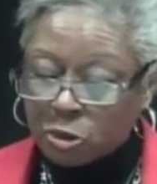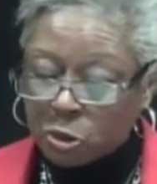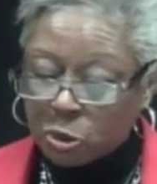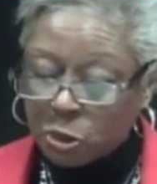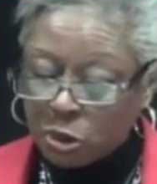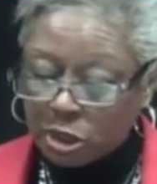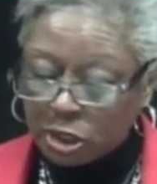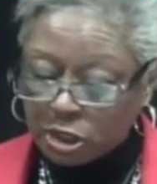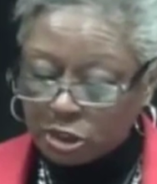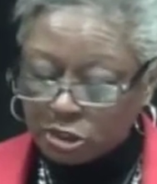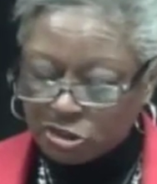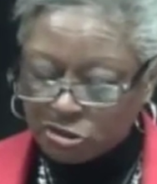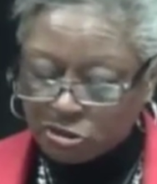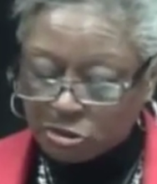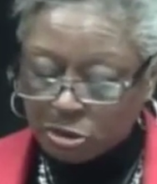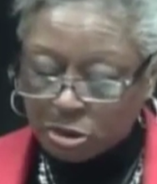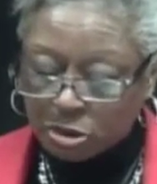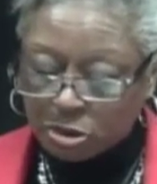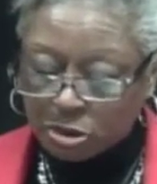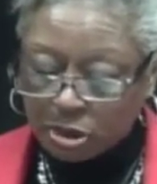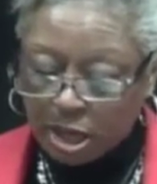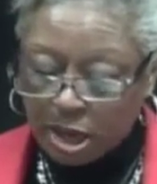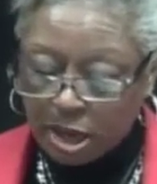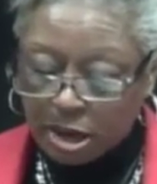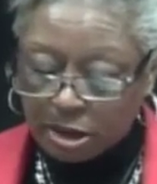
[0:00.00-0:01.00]
Quill and
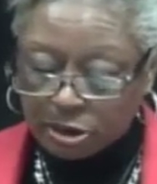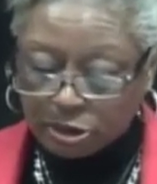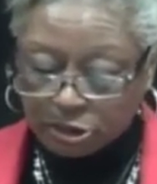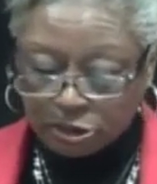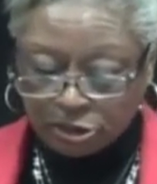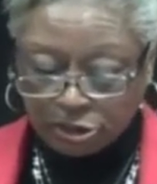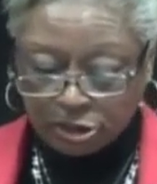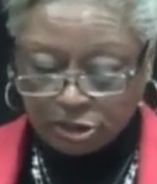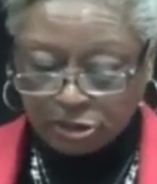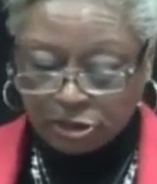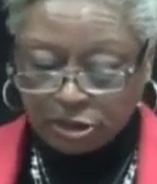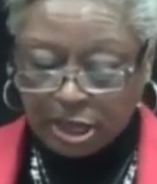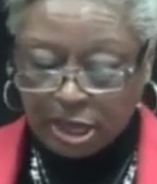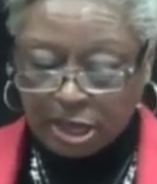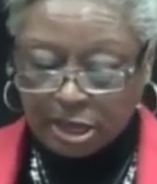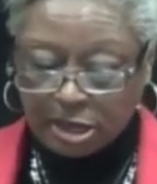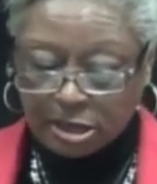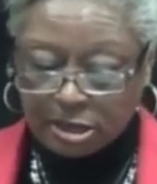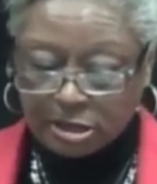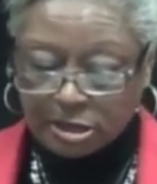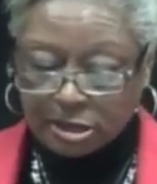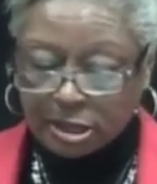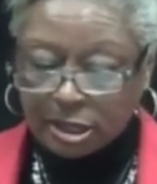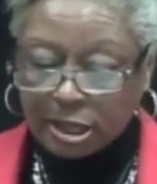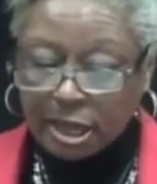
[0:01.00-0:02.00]
Scroll Honor
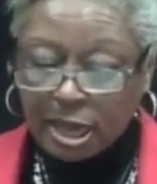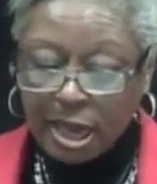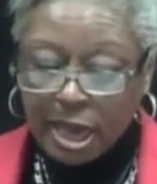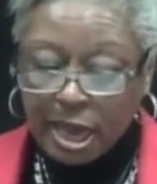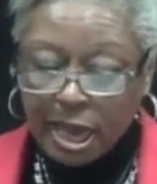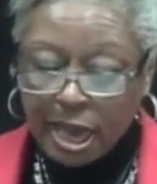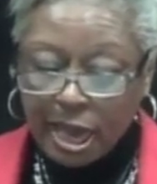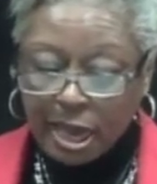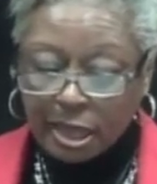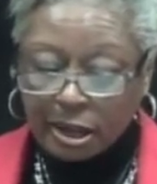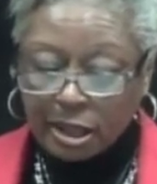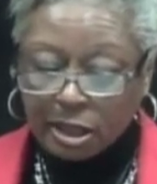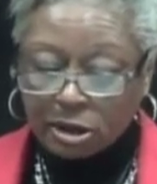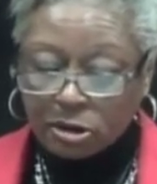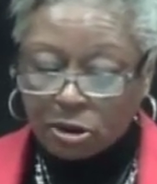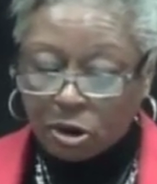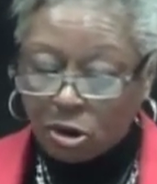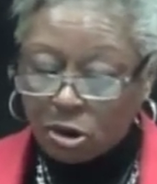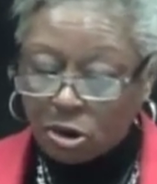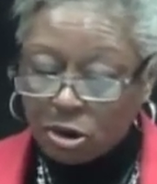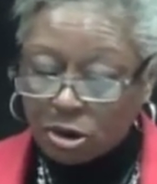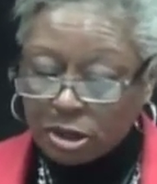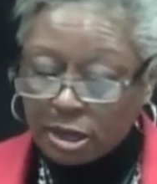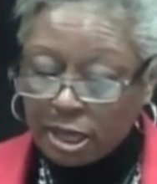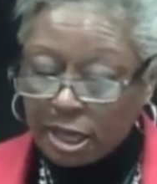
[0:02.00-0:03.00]
Society, and an
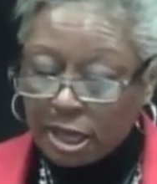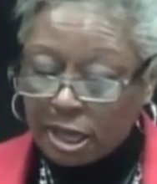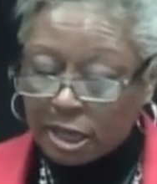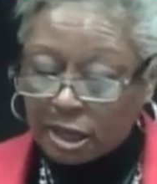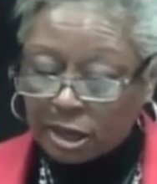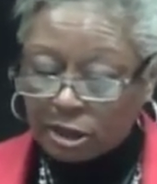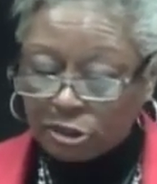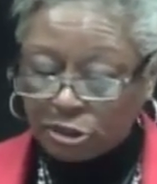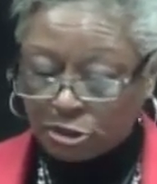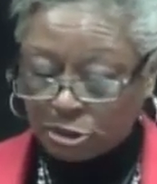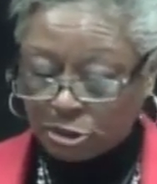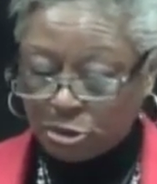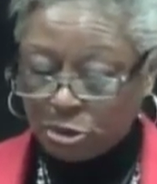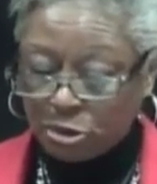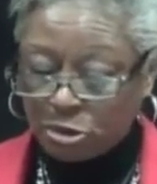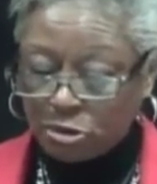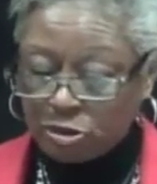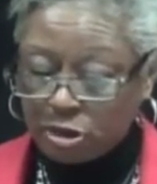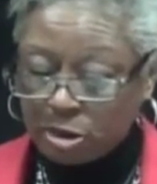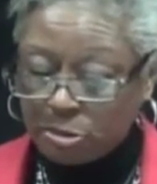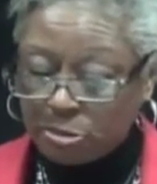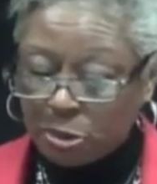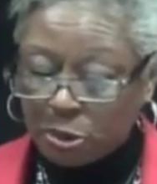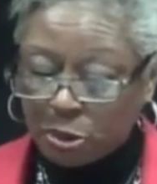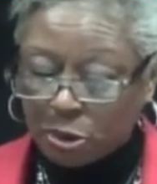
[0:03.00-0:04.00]
on-air school
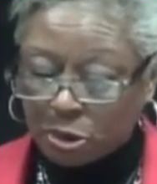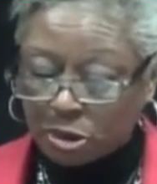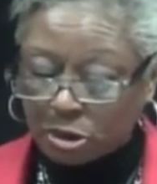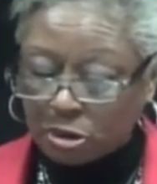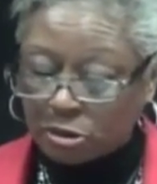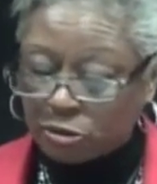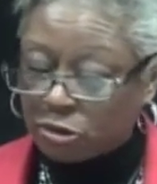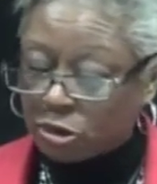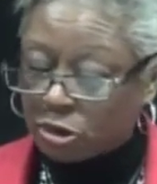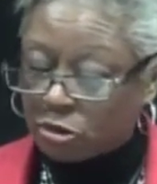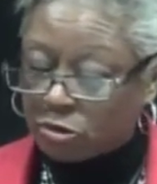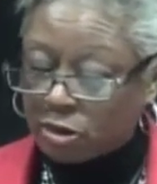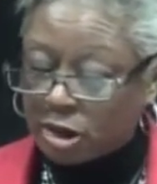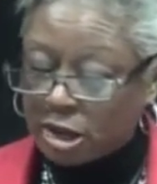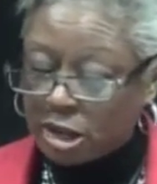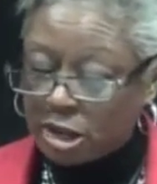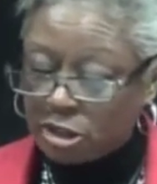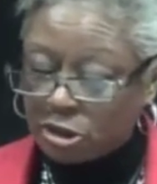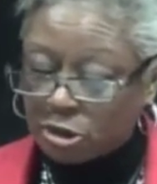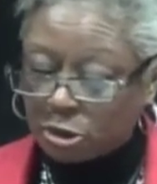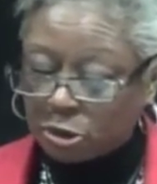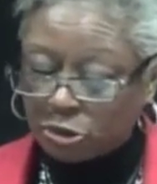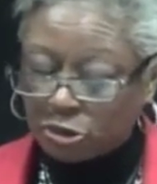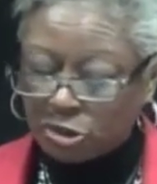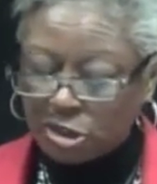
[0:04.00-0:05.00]
reporter for
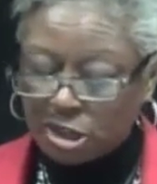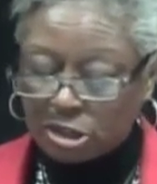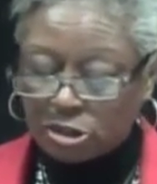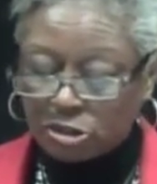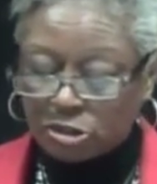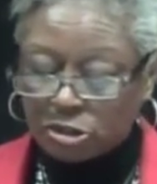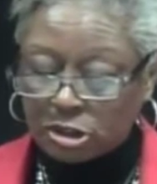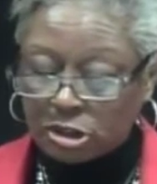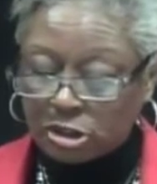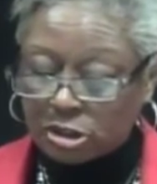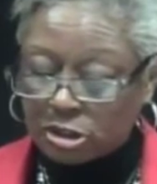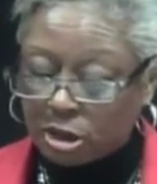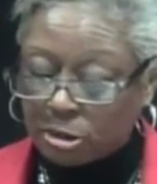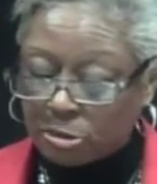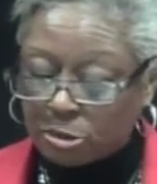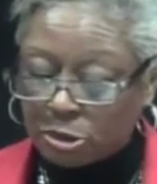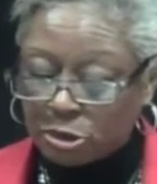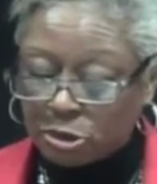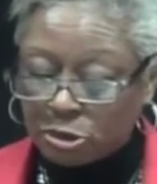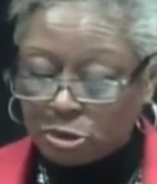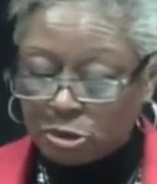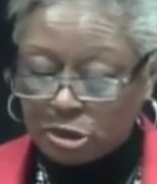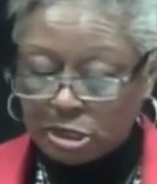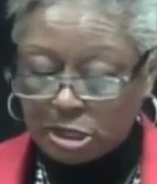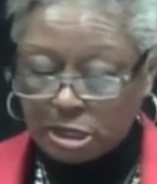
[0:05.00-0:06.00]
radio station
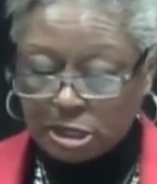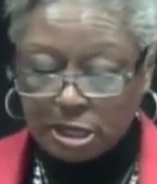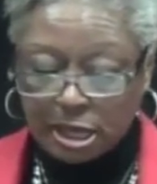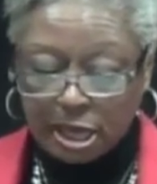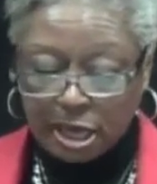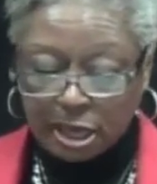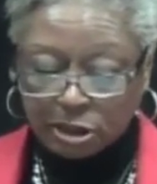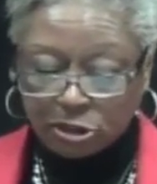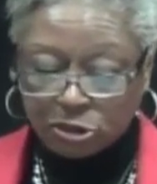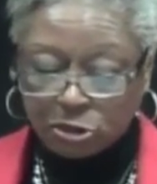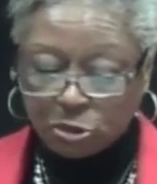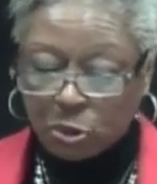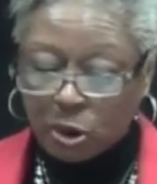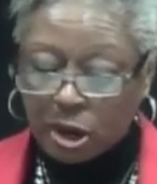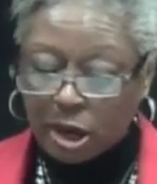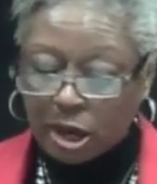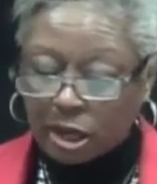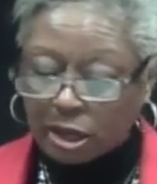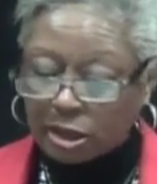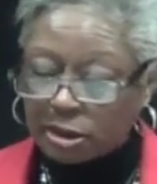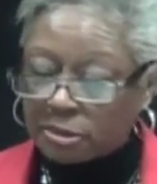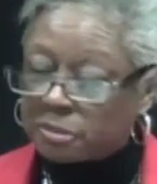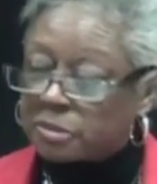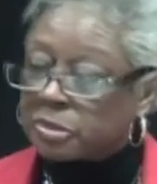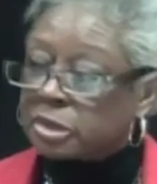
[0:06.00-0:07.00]

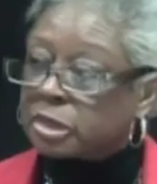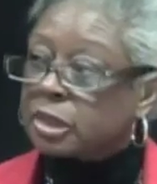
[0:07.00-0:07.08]
WDXY.